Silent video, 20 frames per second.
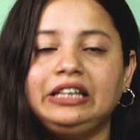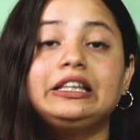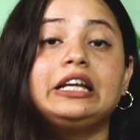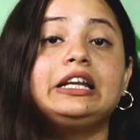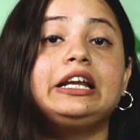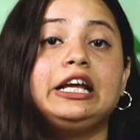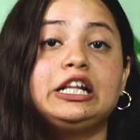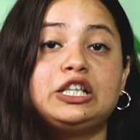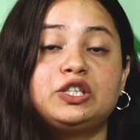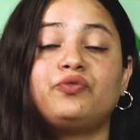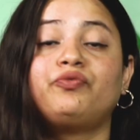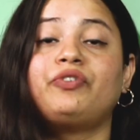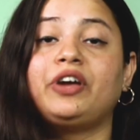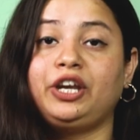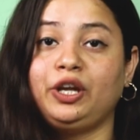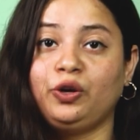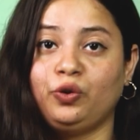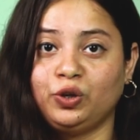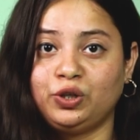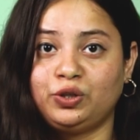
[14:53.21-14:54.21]
then it's
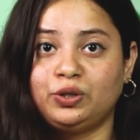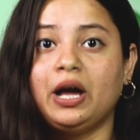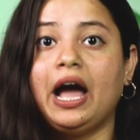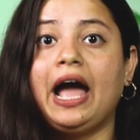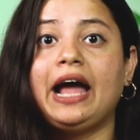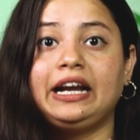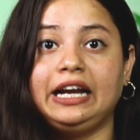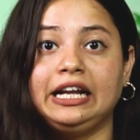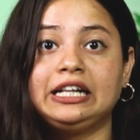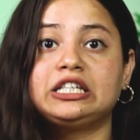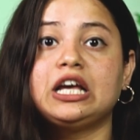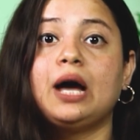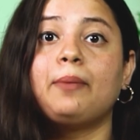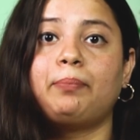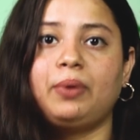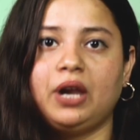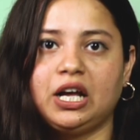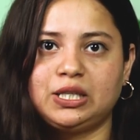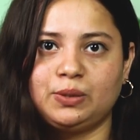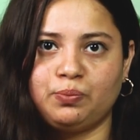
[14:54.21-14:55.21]
very good and it's a
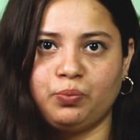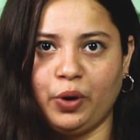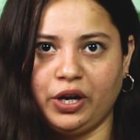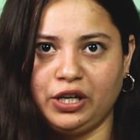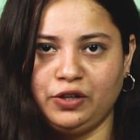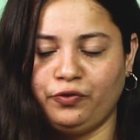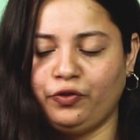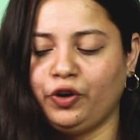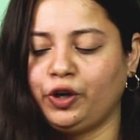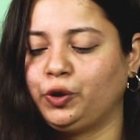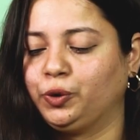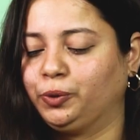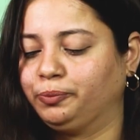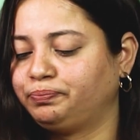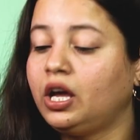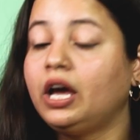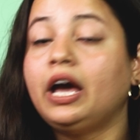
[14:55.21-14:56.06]
plus point for you.